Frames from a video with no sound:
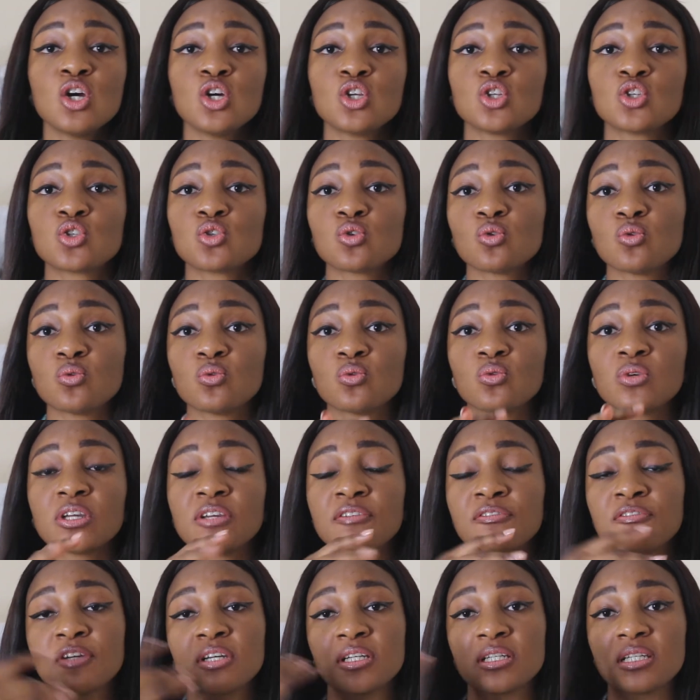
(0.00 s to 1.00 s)
So
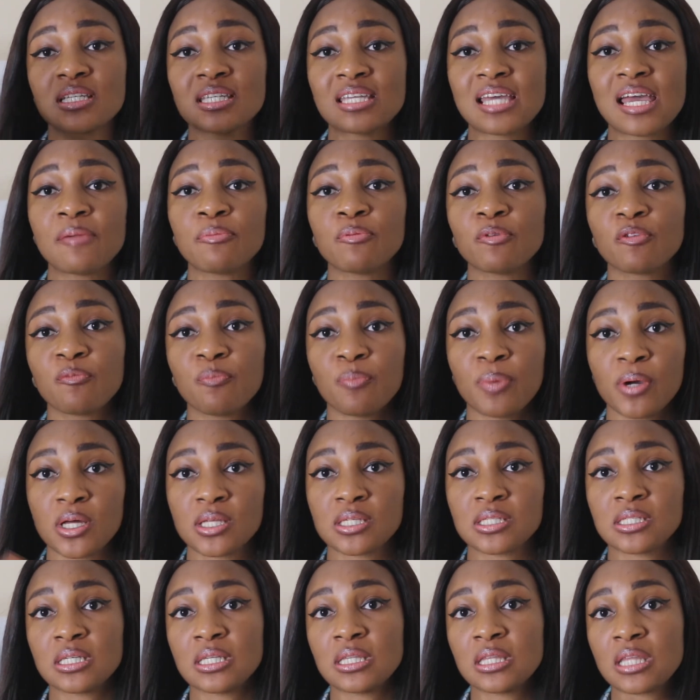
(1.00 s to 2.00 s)
if you're the type of
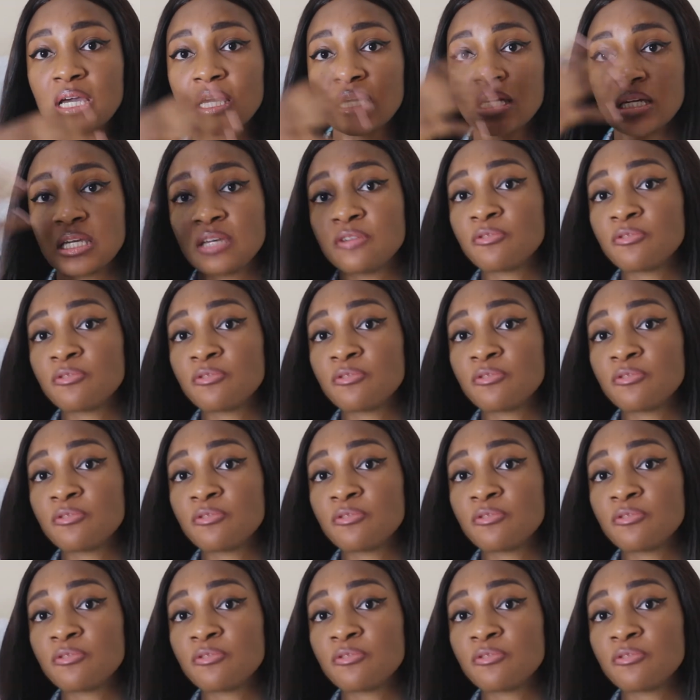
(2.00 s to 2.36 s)
person that,